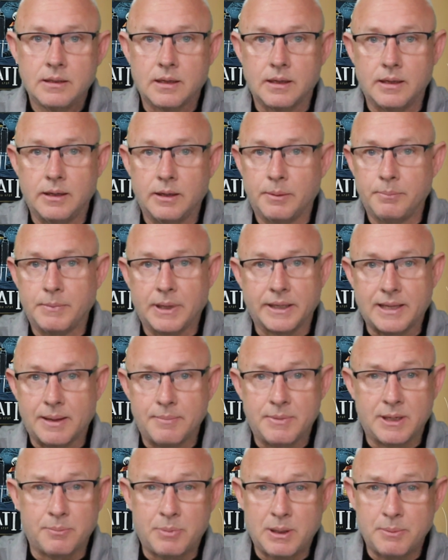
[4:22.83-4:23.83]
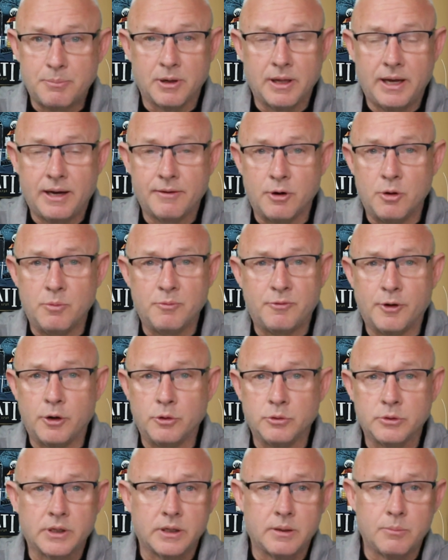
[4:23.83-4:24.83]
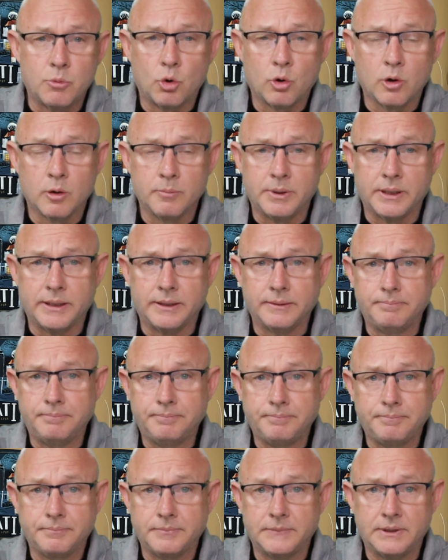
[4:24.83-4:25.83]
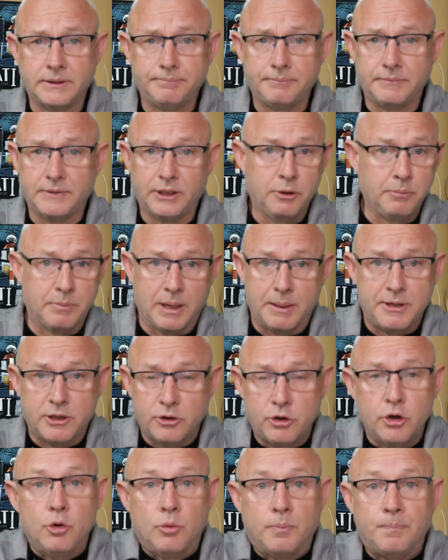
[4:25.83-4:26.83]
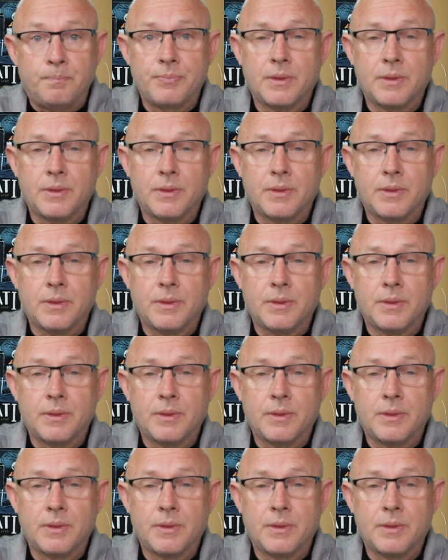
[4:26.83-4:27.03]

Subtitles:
Not that many people have home phones anymore, but maybe you do.